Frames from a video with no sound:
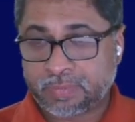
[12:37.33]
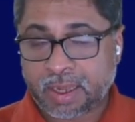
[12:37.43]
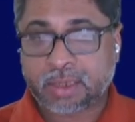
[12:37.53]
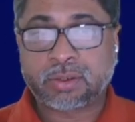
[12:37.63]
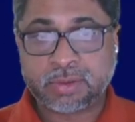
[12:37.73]

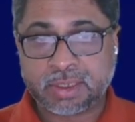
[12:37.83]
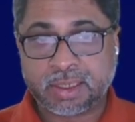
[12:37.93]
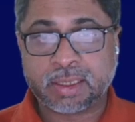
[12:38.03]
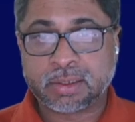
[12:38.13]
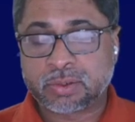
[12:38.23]
I've had to
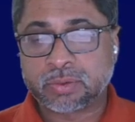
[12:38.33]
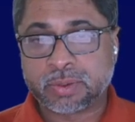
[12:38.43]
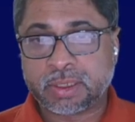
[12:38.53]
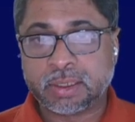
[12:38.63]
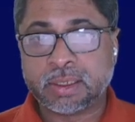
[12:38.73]
dig
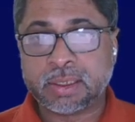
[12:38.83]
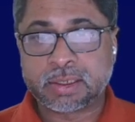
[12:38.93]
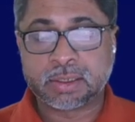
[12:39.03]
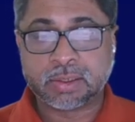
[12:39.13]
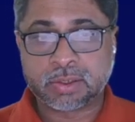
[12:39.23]
into the
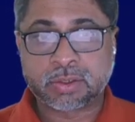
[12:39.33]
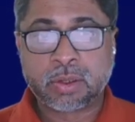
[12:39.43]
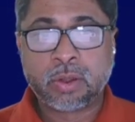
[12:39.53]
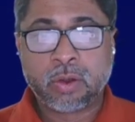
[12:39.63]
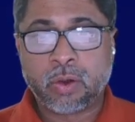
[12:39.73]
internals